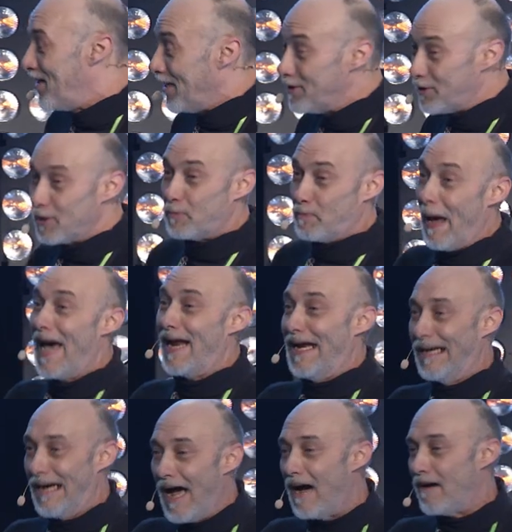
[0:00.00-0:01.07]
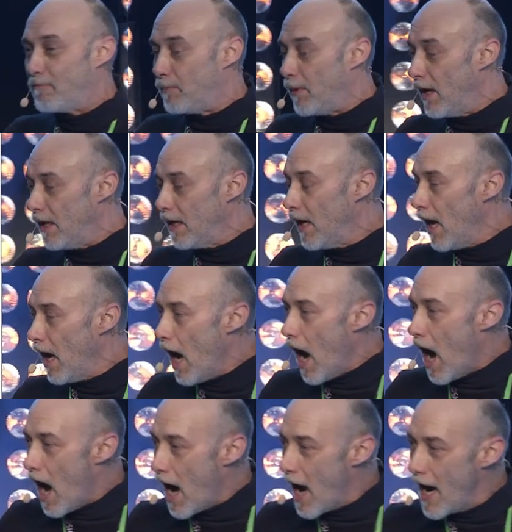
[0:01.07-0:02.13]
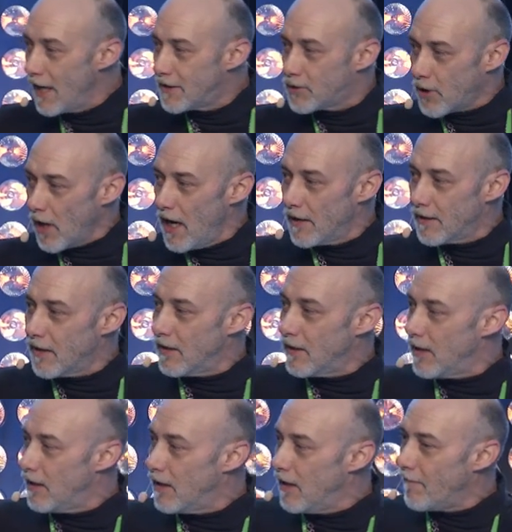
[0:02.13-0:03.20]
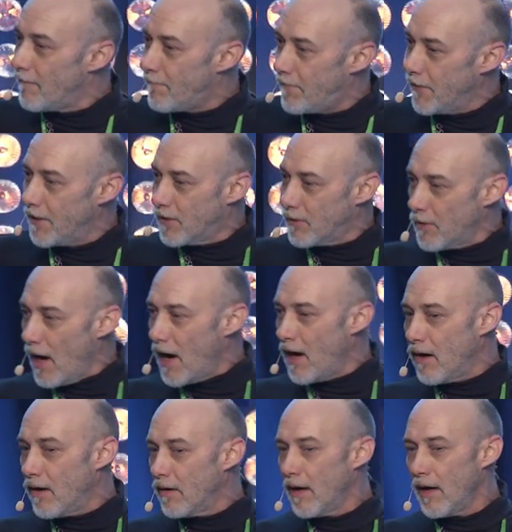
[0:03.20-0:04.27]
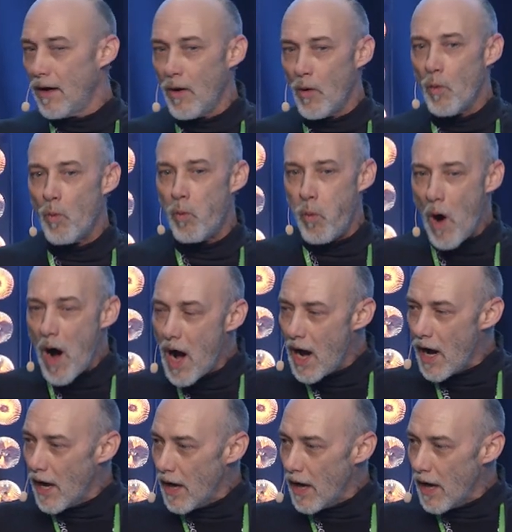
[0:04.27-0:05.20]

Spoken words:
is bad enough, but I tried to figure out why.